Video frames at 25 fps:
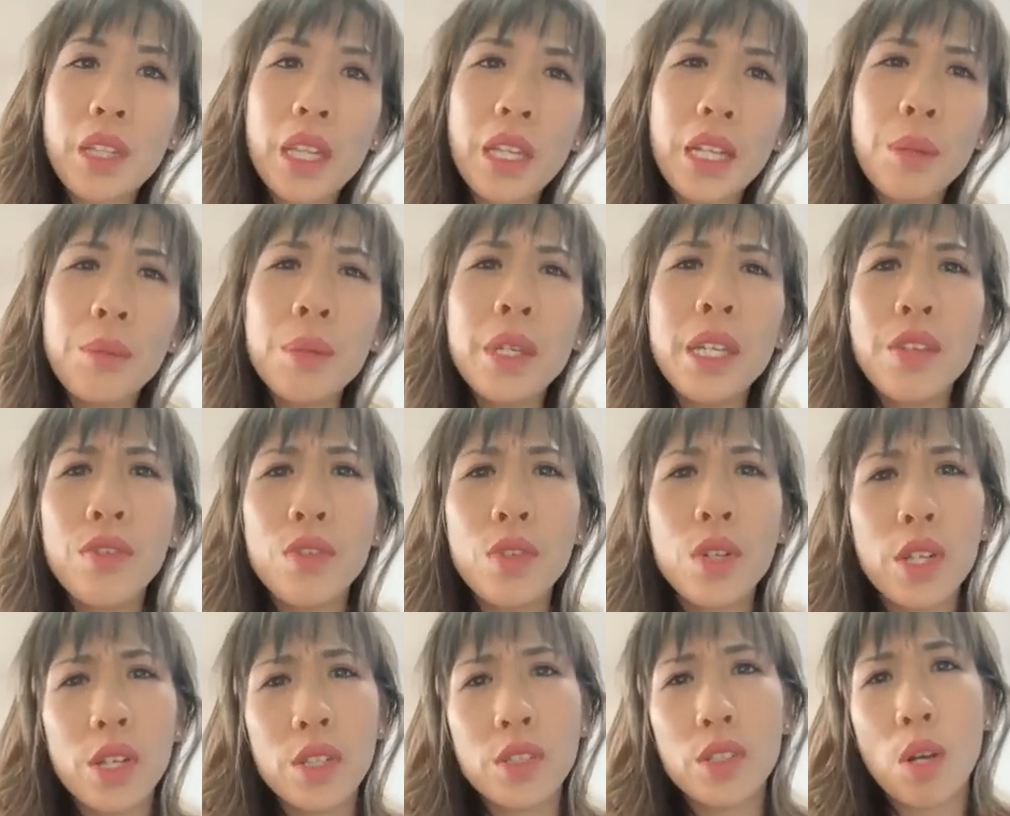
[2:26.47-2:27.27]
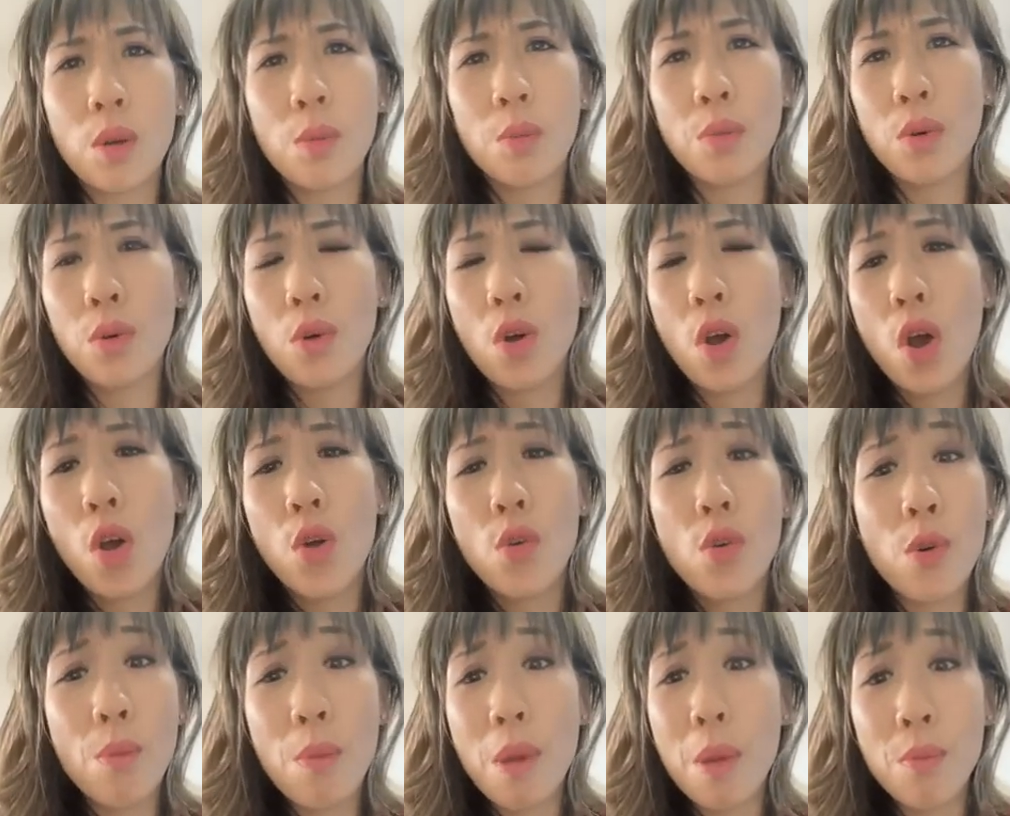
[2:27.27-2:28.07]
Let me give you an example.
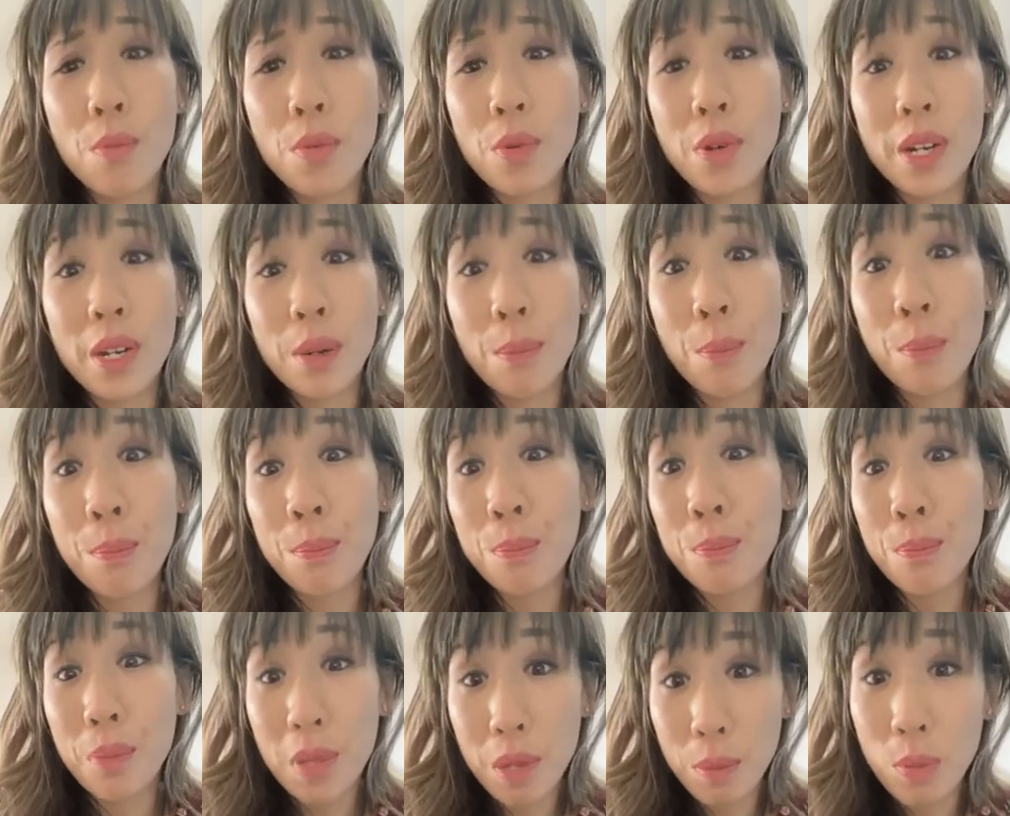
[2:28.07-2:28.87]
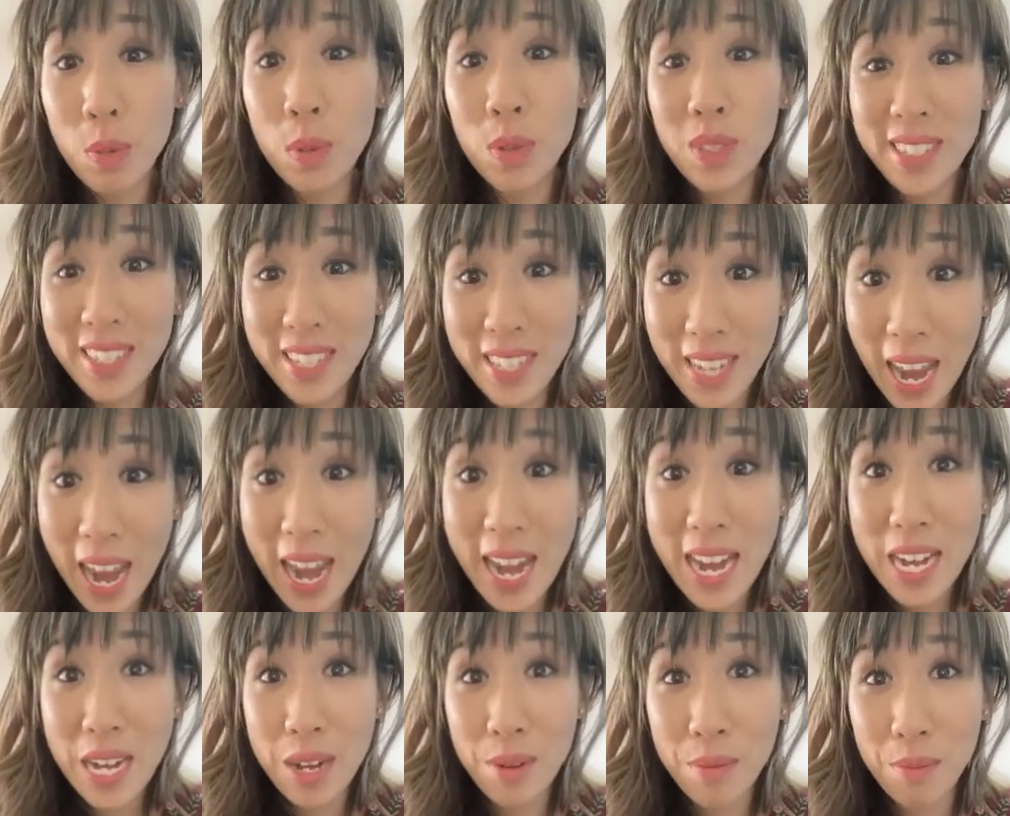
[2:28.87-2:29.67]
Remembering people's
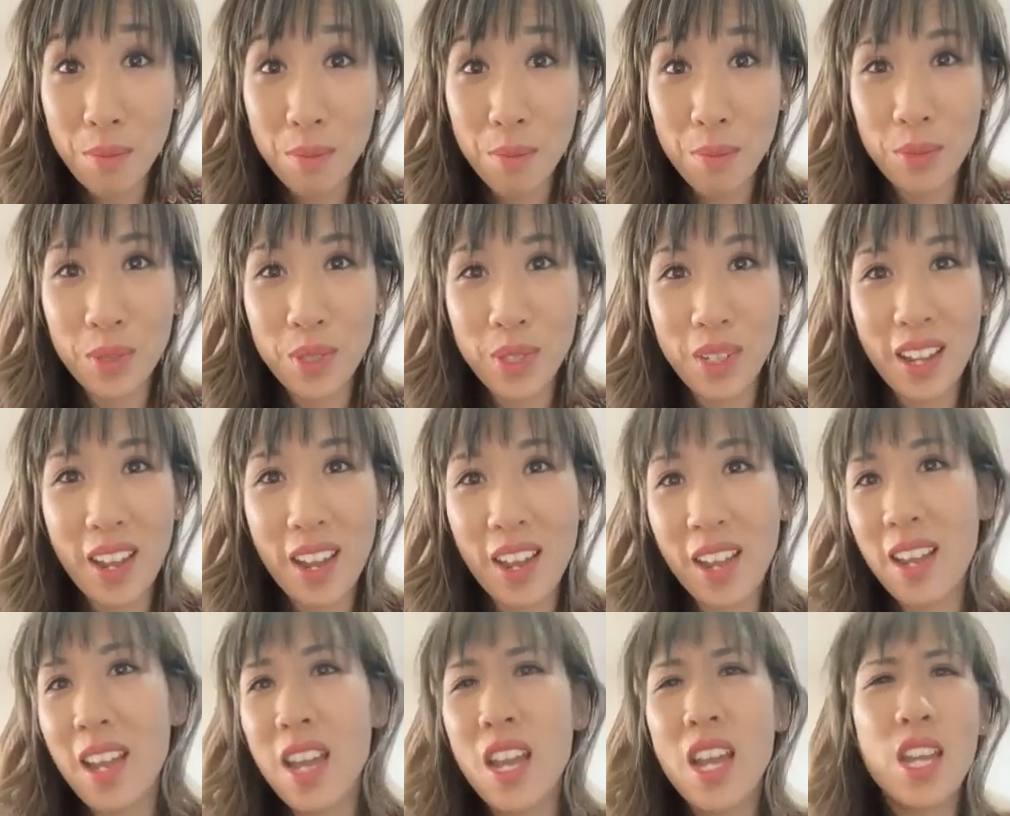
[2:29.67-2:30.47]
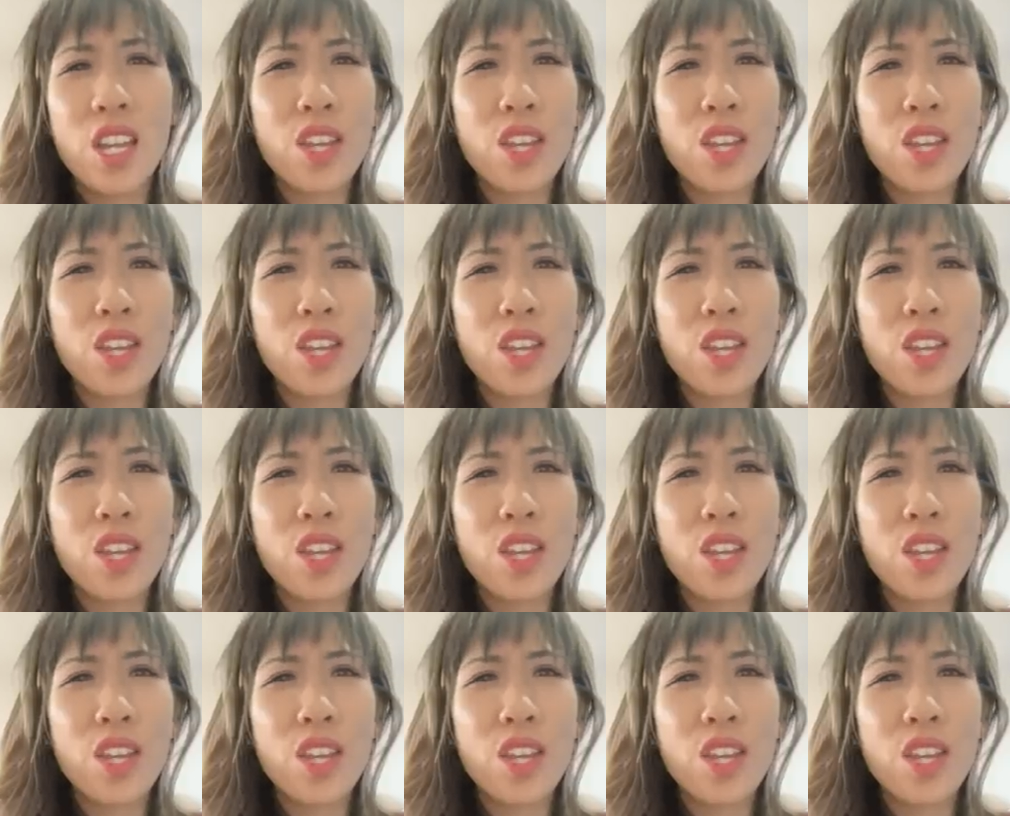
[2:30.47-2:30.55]
names, okay?